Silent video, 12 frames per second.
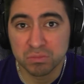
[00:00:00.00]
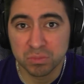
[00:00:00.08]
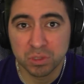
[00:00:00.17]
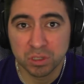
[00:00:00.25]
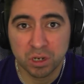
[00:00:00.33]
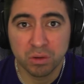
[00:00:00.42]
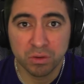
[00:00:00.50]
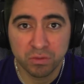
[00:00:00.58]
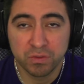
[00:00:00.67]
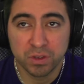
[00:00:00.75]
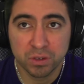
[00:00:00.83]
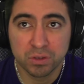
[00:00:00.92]
It
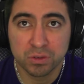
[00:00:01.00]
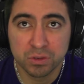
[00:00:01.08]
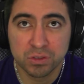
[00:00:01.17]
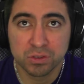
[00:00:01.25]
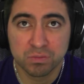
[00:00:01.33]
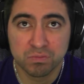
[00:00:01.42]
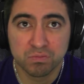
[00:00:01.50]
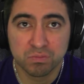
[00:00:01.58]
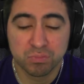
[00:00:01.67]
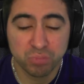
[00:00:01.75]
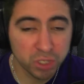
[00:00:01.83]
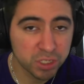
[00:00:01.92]
feels
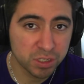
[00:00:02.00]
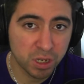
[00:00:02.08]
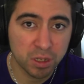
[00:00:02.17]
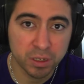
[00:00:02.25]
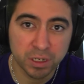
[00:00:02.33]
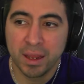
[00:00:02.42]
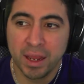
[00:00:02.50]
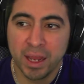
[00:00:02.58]
pretty solid.